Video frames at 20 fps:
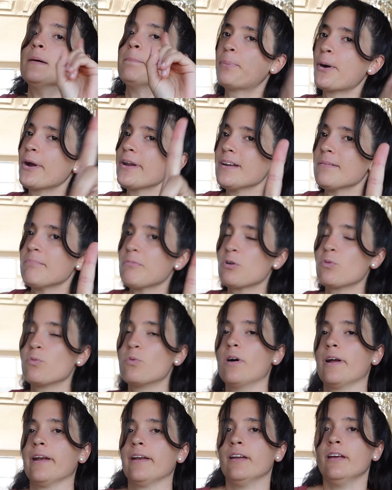Point number
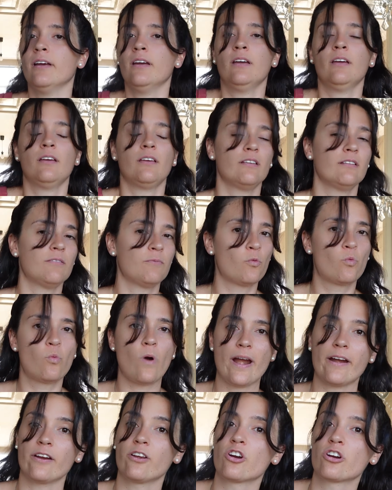1,
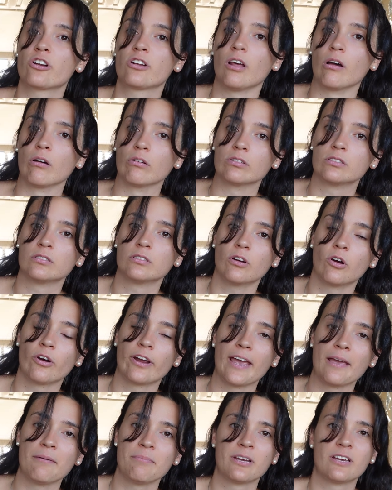wear your clothes,
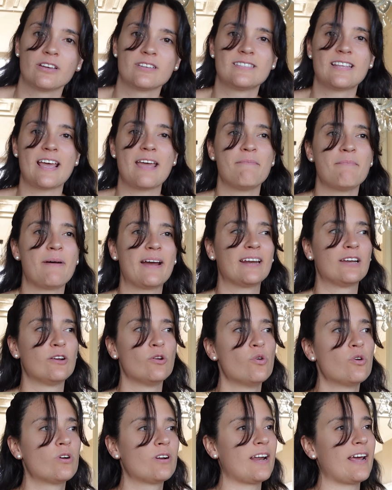okay? Because they might
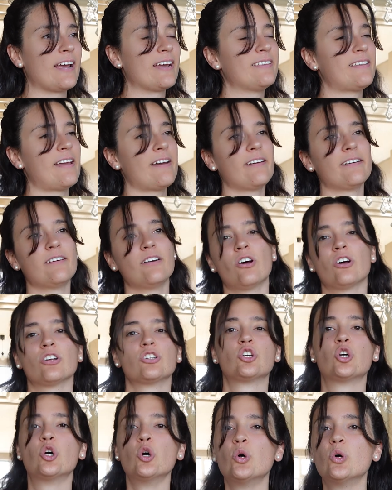look like they're
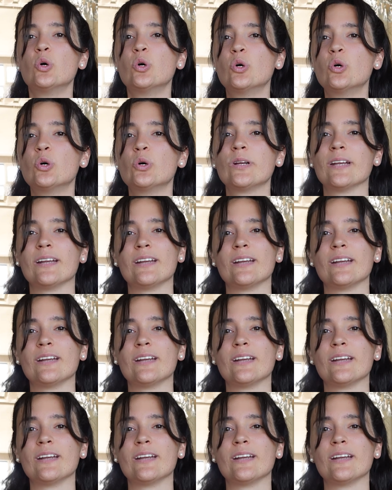not good